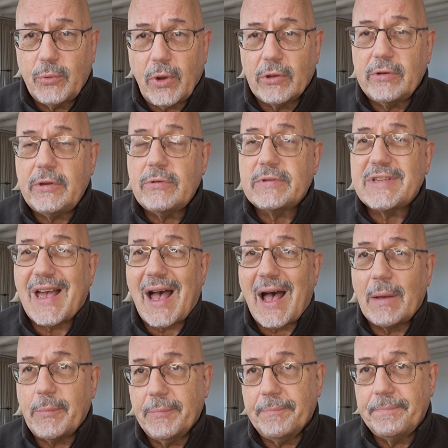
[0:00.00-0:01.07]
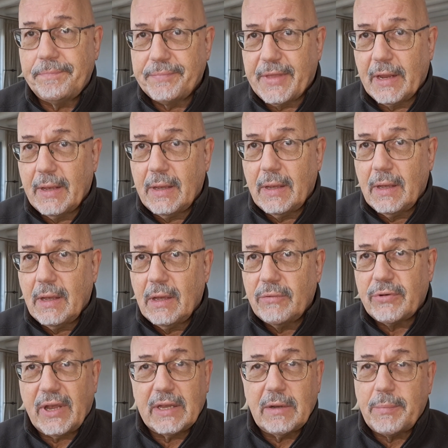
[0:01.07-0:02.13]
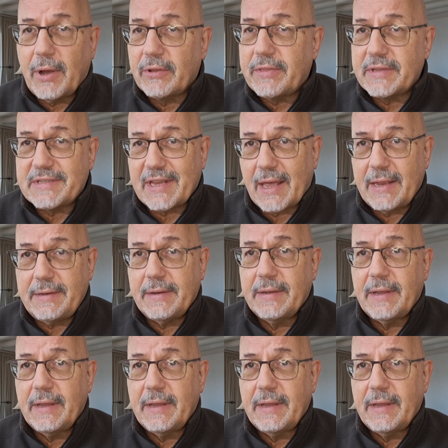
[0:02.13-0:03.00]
We only use haben. Forget about the sein.